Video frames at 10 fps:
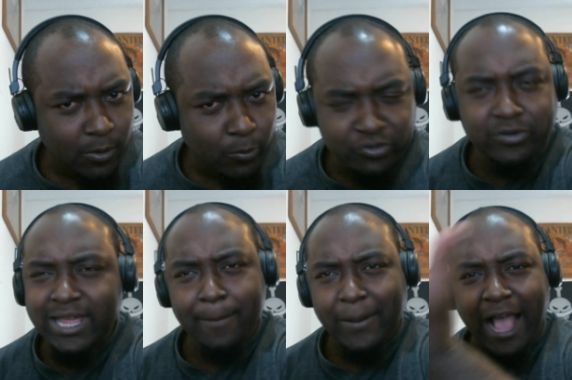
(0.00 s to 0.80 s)
What you
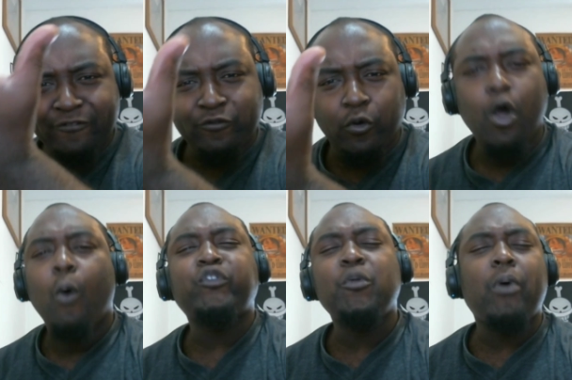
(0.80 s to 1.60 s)
need blast for?
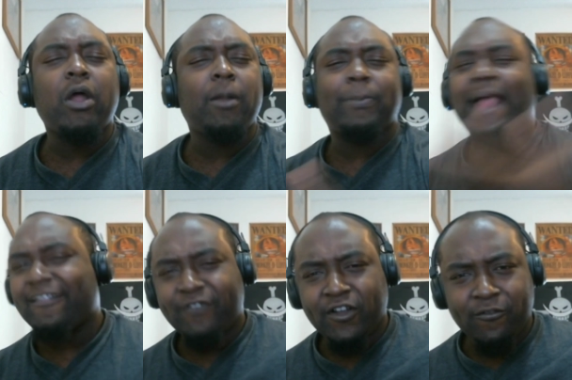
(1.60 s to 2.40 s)
What you brought up
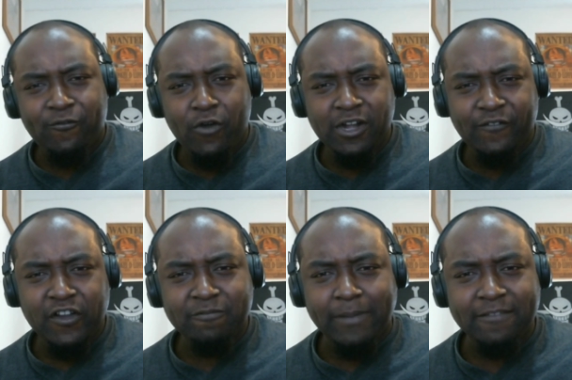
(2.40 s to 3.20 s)
blast for, for in the
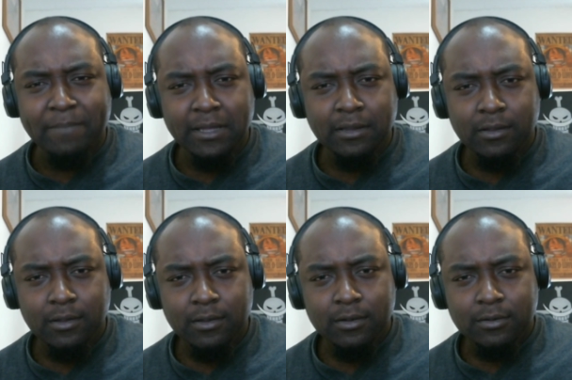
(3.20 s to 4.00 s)
first place, bitch?
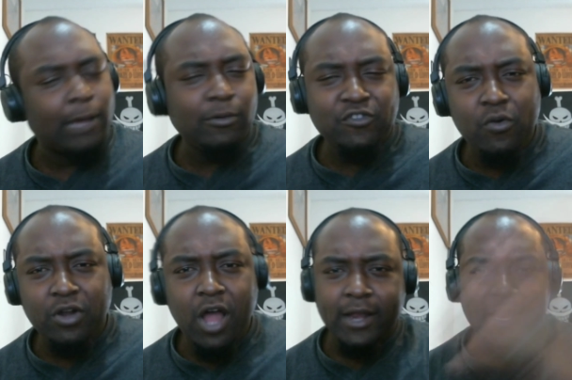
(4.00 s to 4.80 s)
Like what's going
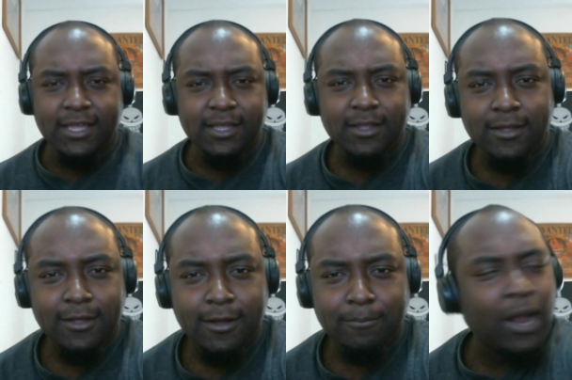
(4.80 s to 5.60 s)
on, nigga?
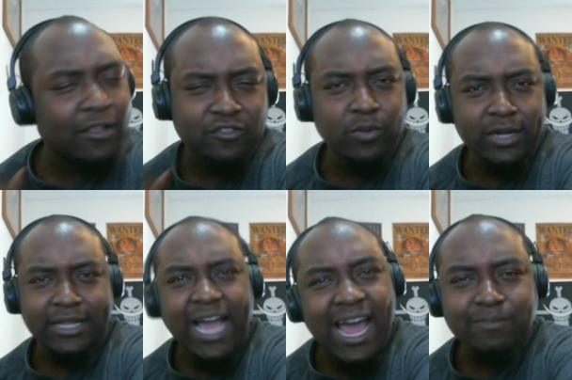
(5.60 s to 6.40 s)
But I swear to God, I'm